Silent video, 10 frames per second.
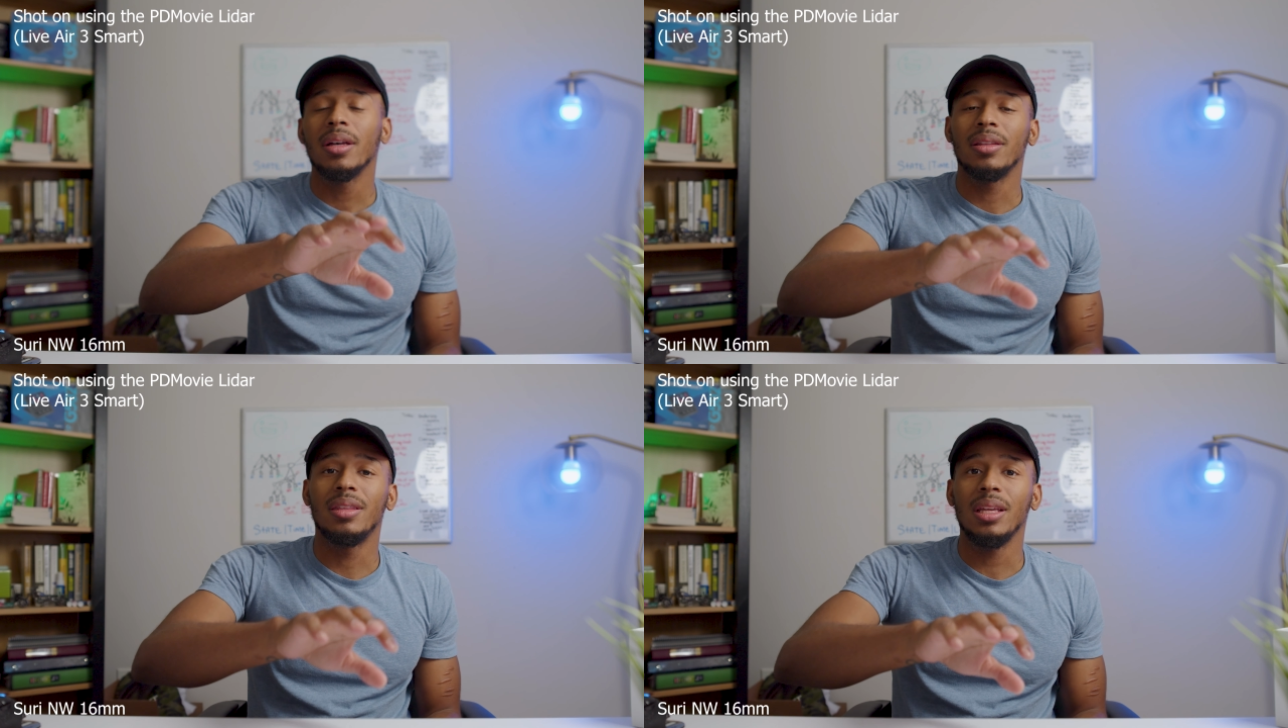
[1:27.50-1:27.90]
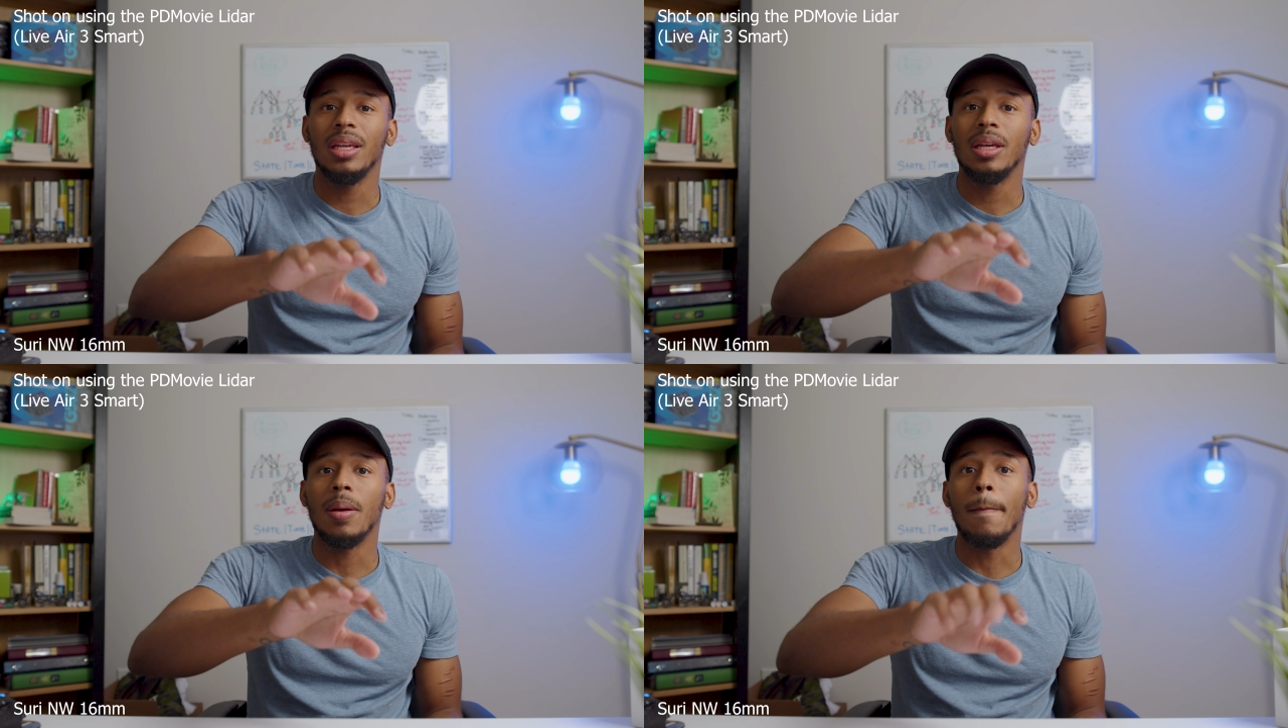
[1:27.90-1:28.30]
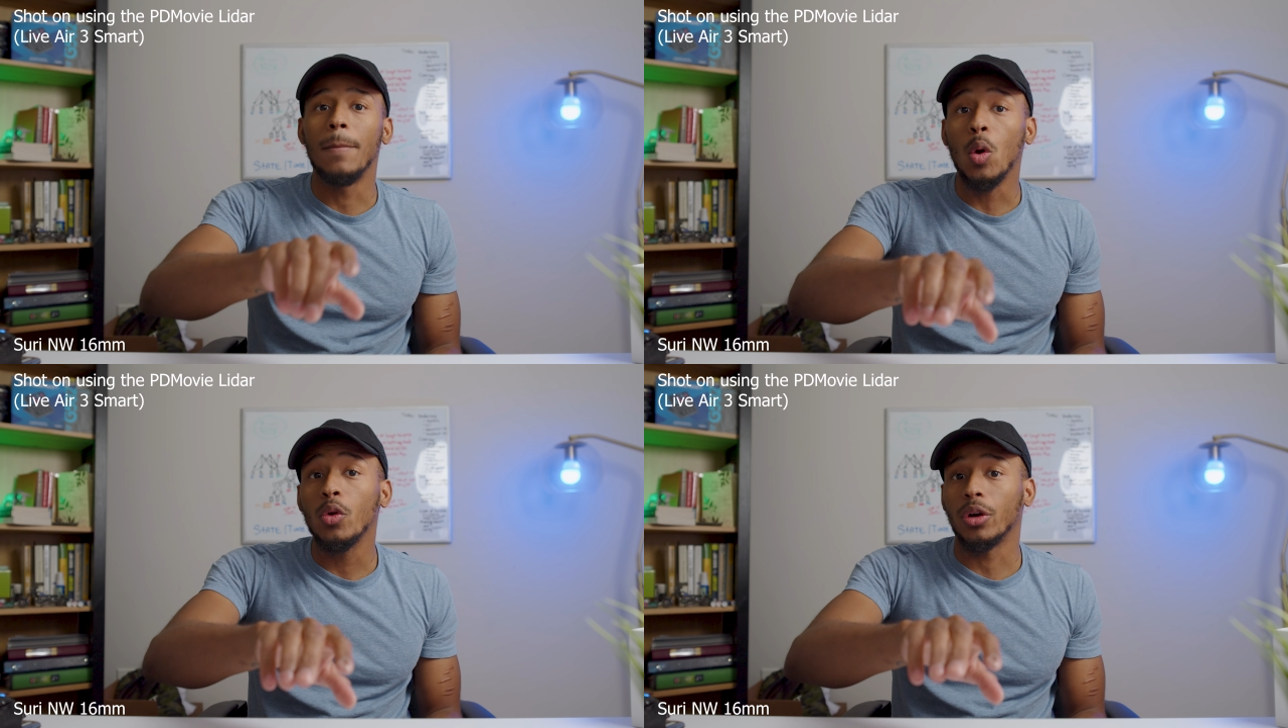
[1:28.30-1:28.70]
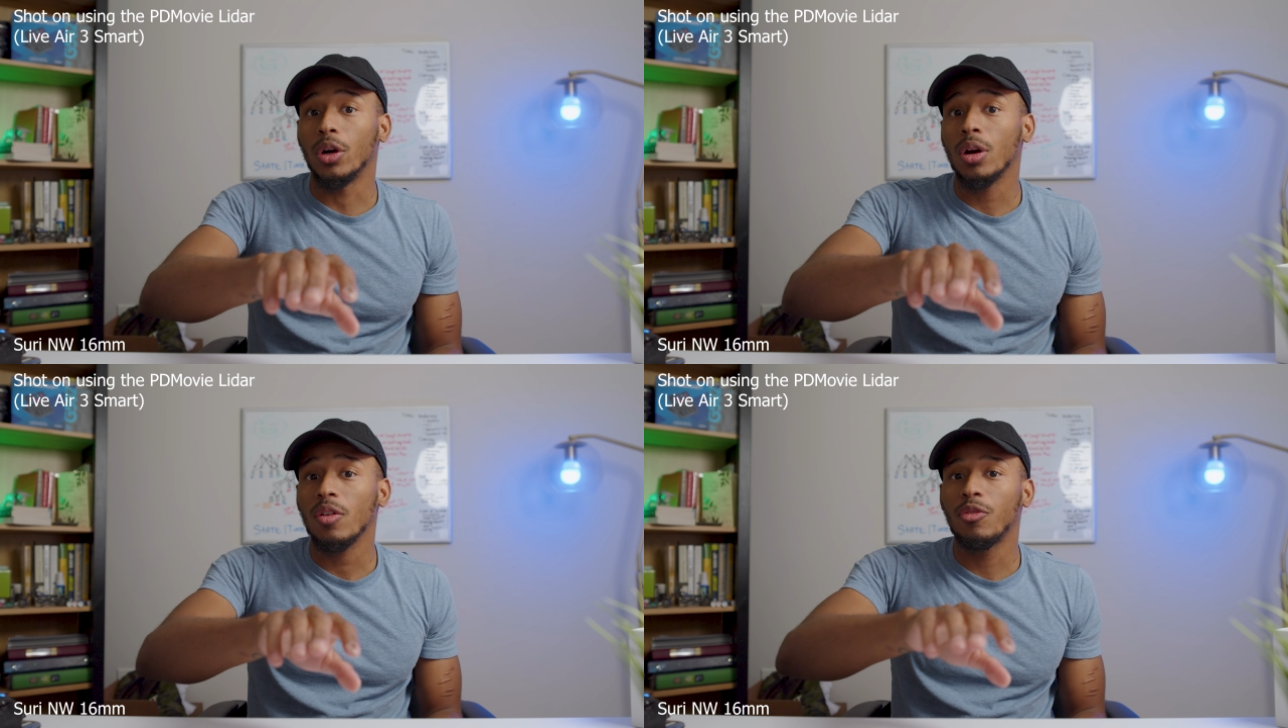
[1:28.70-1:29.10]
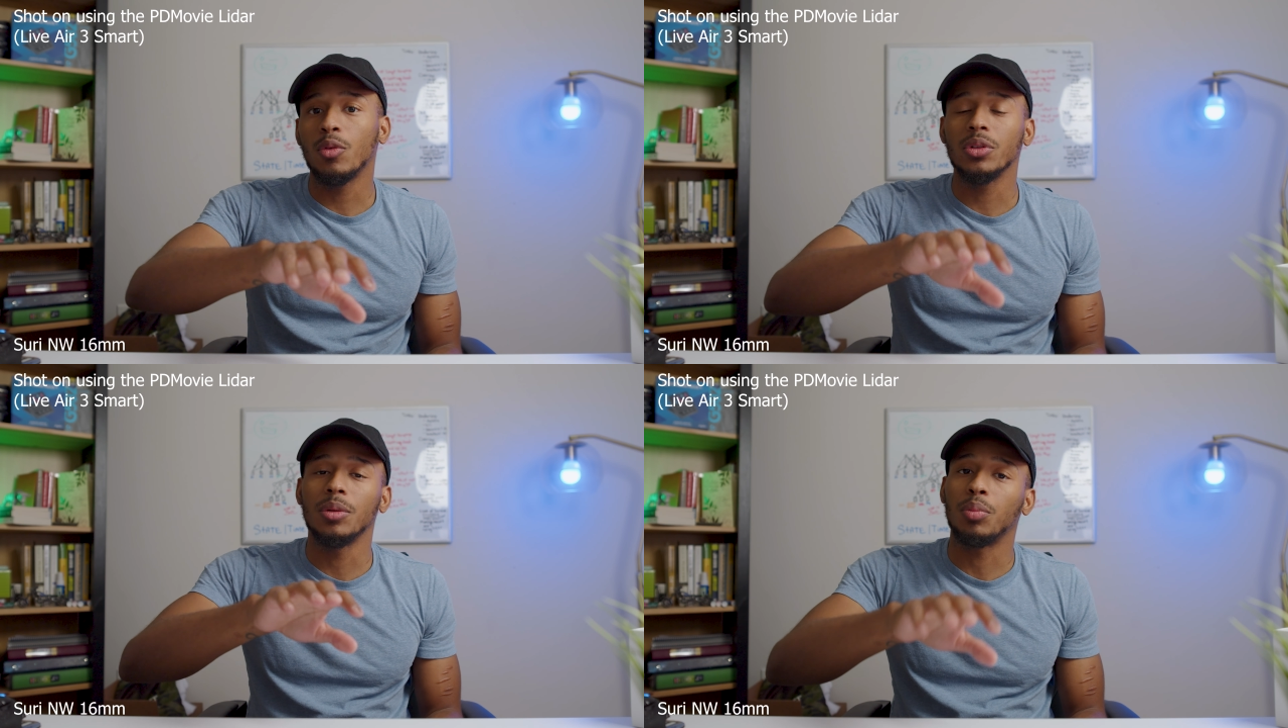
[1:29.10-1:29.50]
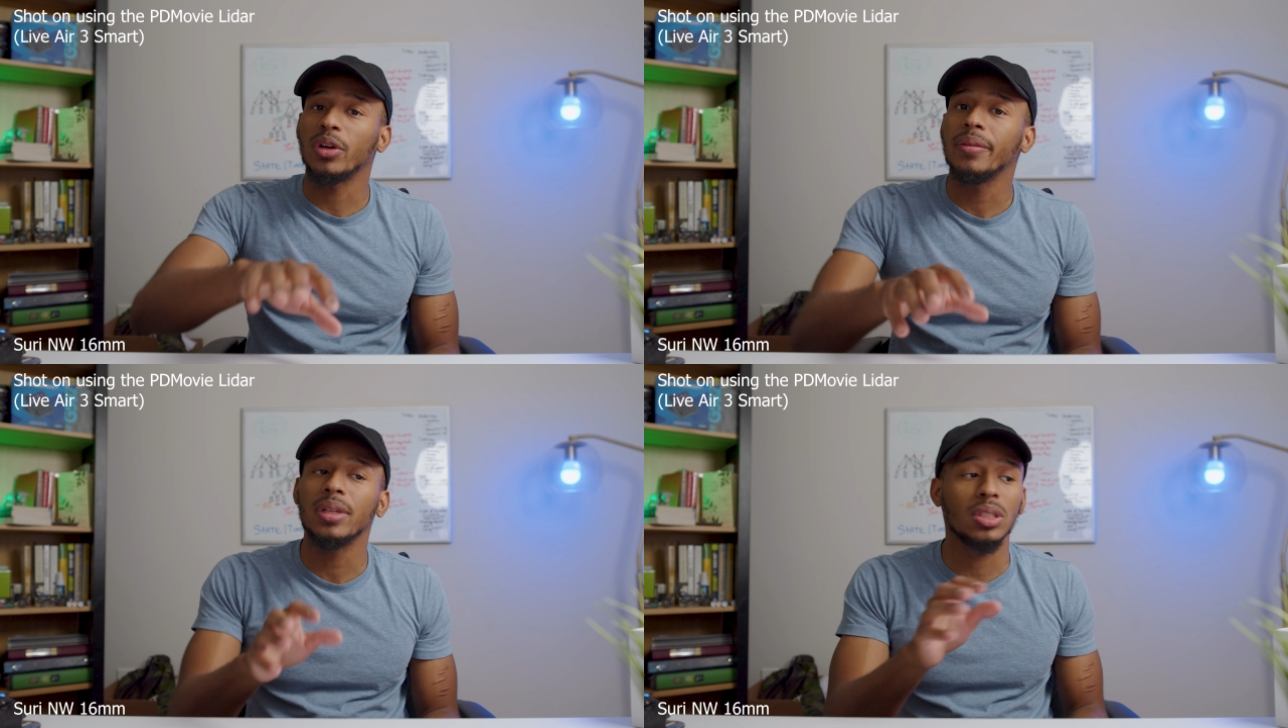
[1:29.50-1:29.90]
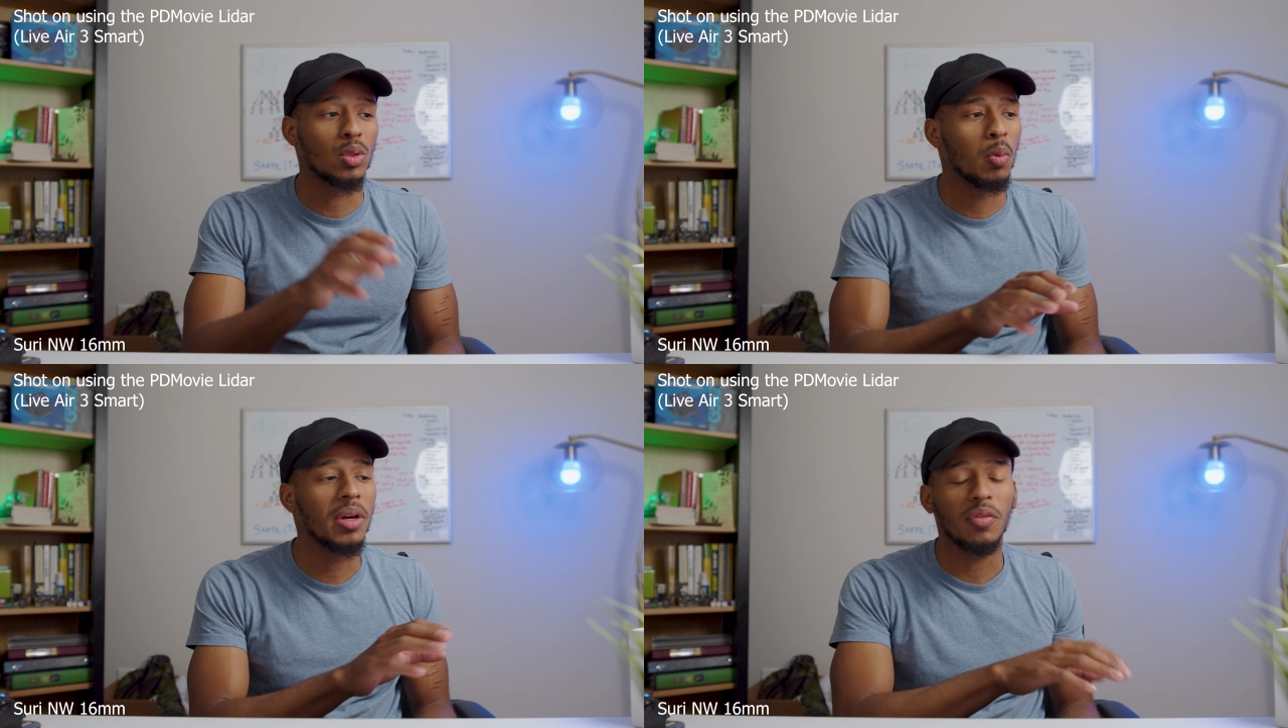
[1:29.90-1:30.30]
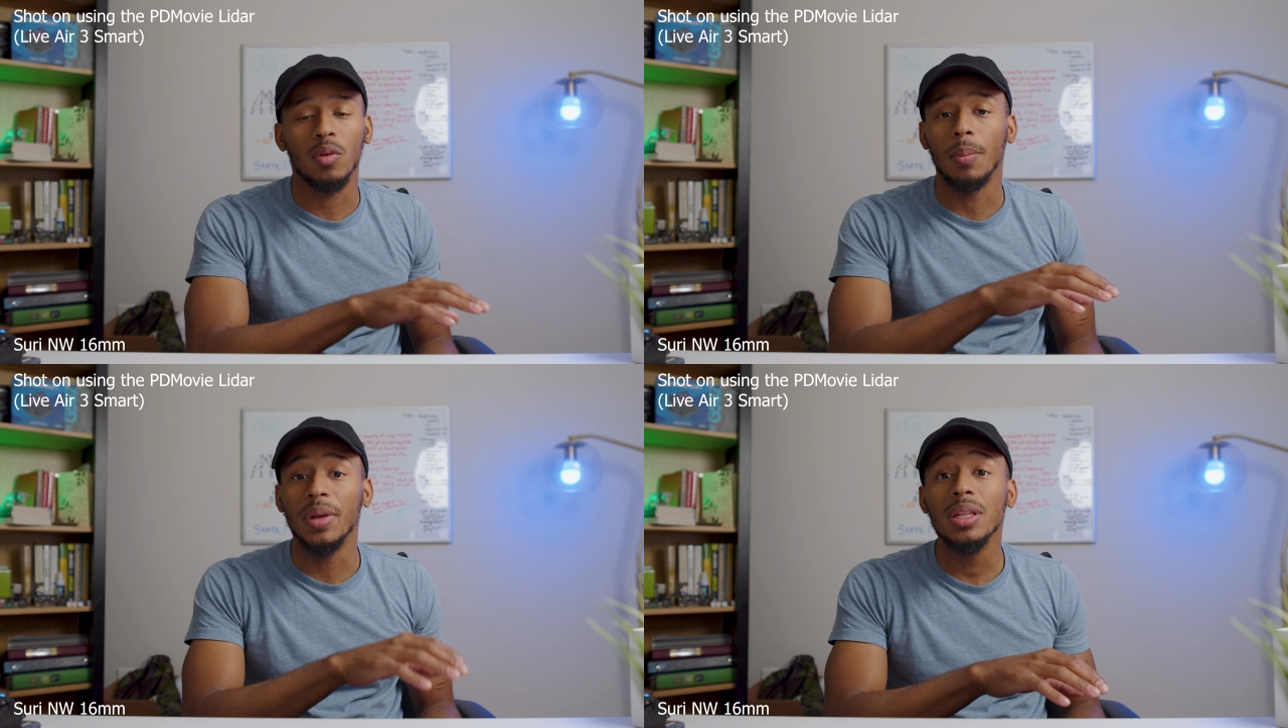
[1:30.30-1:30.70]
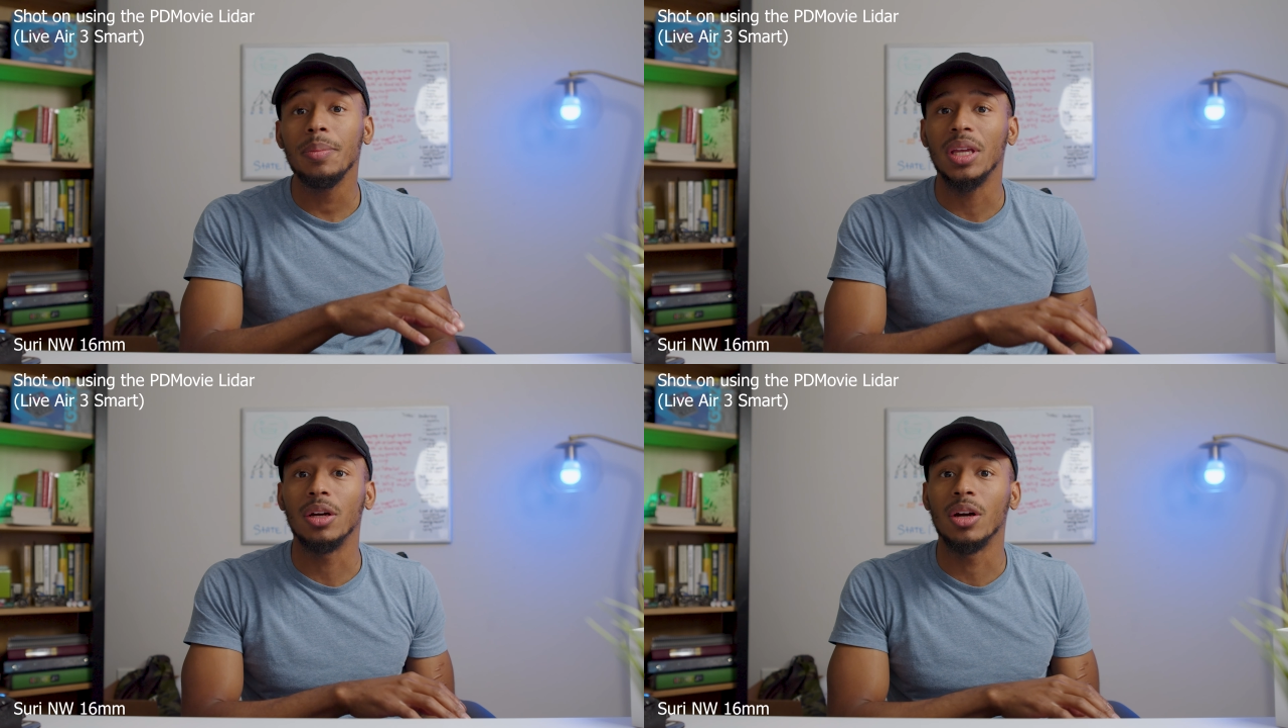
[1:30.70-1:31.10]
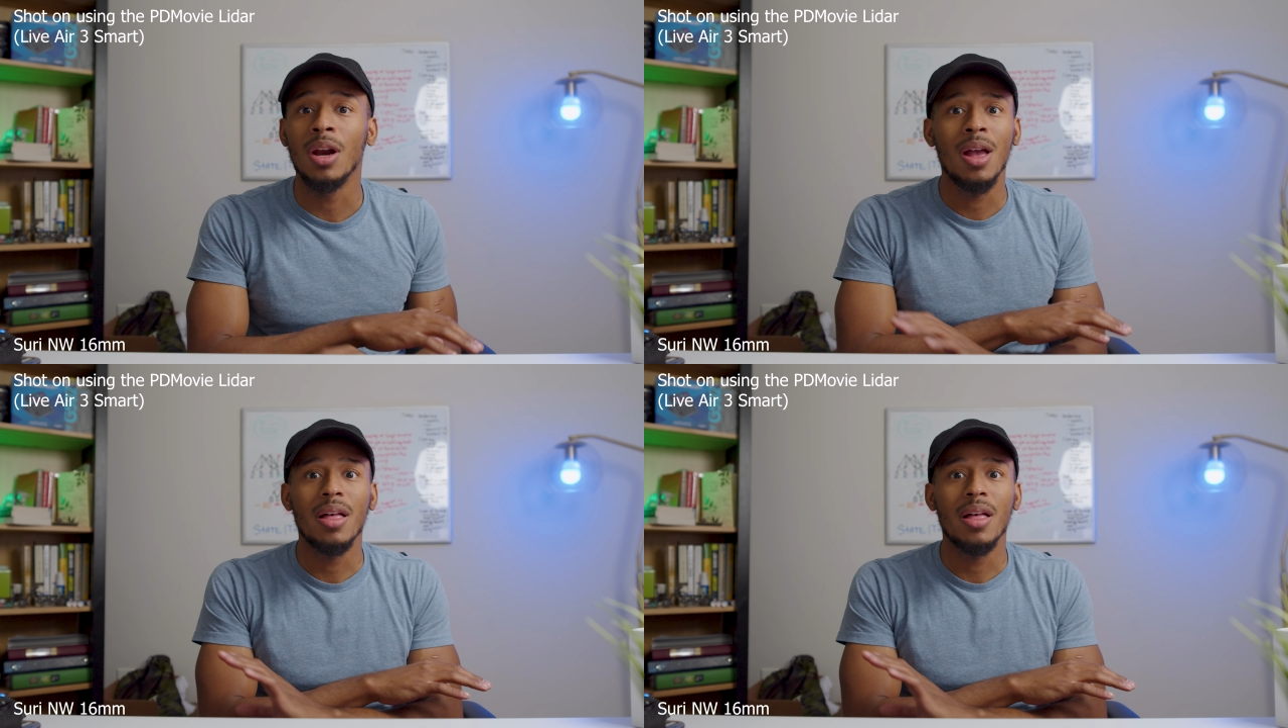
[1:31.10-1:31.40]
the motor for the previous 24mm,